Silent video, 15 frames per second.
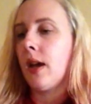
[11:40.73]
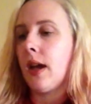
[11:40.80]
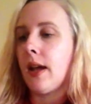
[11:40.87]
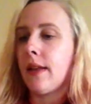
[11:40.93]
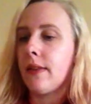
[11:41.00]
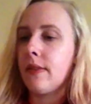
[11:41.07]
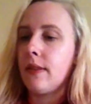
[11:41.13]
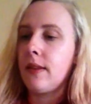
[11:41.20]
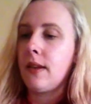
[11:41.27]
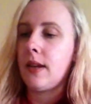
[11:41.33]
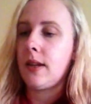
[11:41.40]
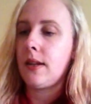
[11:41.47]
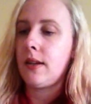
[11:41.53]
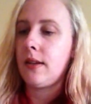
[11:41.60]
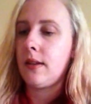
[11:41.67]
And
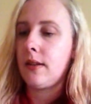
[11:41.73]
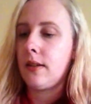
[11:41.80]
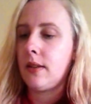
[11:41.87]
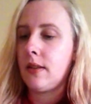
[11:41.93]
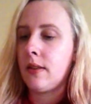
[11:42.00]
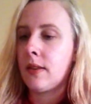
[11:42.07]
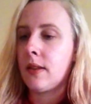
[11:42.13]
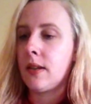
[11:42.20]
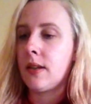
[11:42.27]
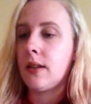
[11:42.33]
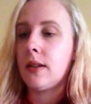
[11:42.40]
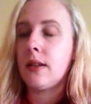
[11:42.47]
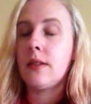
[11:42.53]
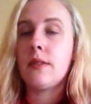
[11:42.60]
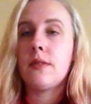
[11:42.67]
then
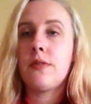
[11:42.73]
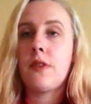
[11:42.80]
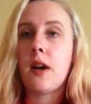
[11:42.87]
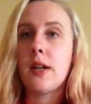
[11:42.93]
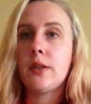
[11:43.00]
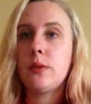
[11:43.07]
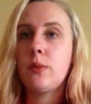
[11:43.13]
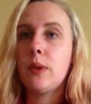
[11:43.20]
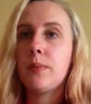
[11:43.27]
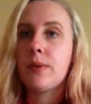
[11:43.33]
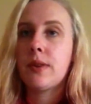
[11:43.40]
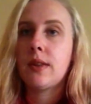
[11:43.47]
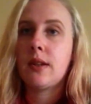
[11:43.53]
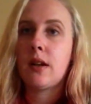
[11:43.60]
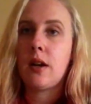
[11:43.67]
the final whip
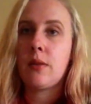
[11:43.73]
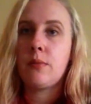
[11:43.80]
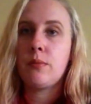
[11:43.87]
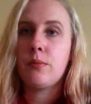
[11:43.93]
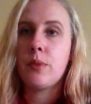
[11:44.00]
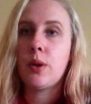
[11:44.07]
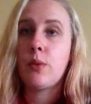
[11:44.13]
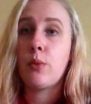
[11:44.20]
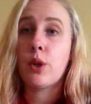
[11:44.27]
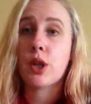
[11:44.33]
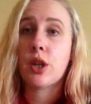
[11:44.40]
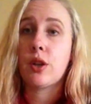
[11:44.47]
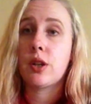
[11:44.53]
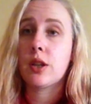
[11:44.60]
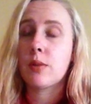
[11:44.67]
that I'm
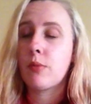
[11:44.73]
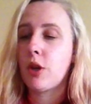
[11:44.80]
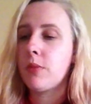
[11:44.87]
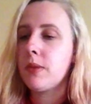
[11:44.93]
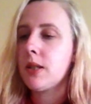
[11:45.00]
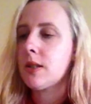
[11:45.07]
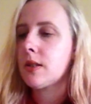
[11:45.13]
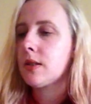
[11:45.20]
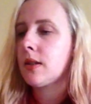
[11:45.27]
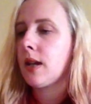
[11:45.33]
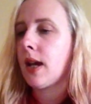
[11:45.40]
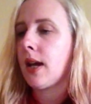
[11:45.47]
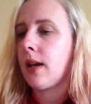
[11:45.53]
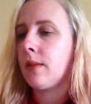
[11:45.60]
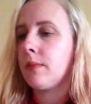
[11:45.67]
working on at the moment
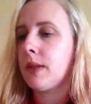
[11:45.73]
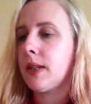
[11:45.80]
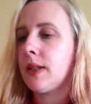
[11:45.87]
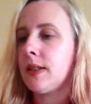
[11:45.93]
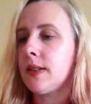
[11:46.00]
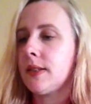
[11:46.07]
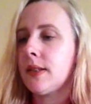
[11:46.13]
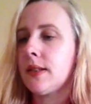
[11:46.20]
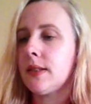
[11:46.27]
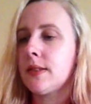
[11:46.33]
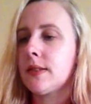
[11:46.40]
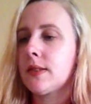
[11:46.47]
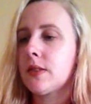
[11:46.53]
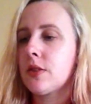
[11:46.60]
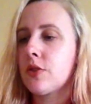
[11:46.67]

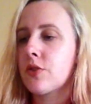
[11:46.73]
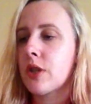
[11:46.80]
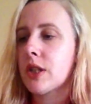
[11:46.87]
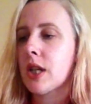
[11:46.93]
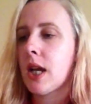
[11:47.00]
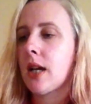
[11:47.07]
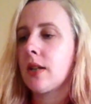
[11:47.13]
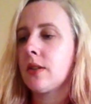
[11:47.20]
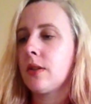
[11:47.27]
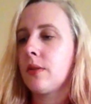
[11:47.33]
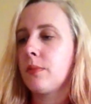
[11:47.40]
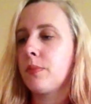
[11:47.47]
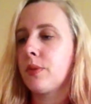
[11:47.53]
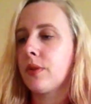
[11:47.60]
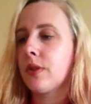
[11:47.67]
is Treasure Hunt
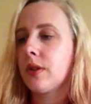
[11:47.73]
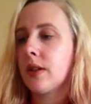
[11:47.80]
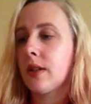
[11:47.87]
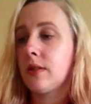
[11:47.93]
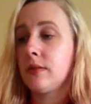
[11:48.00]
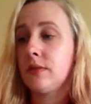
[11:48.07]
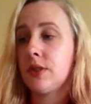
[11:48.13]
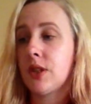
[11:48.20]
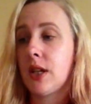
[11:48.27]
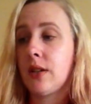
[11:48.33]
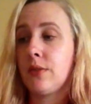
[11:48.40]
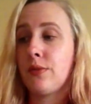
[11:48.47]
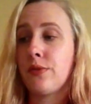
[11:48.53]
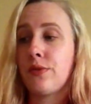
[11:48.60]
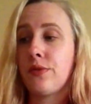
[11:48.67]

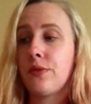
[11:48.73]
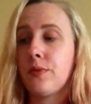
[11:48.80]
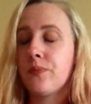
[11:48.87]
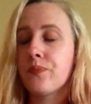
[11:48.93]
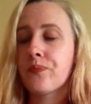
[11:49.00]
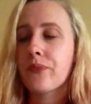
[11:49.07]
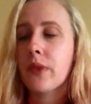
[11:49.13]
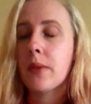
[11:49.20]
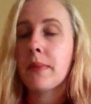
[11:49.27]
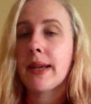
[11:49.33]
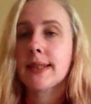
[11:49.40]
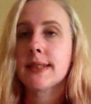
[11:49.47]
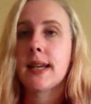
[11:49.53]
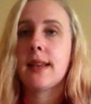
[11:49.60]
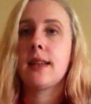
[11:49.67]
Bookshelf
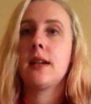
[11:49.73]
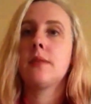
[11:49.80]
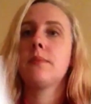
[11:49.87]
Max Colour